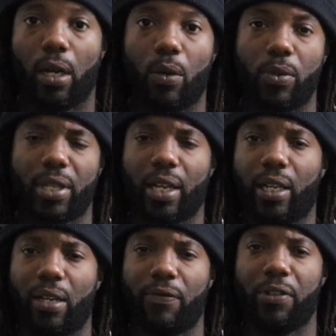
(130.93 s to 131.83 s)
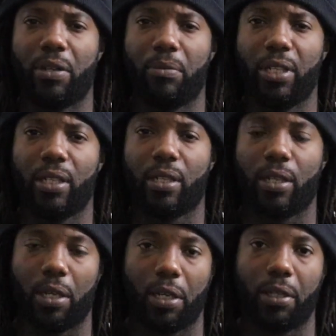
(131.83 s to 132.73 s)
uh, with like an N V M e
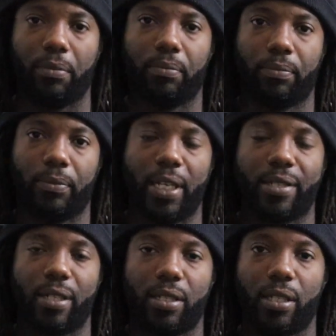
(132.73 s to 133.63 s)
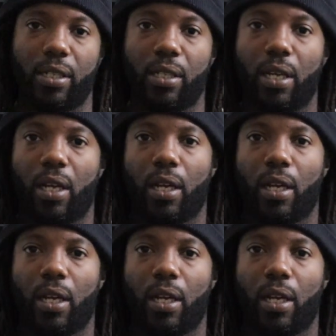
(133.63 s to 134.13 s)
um, S S D.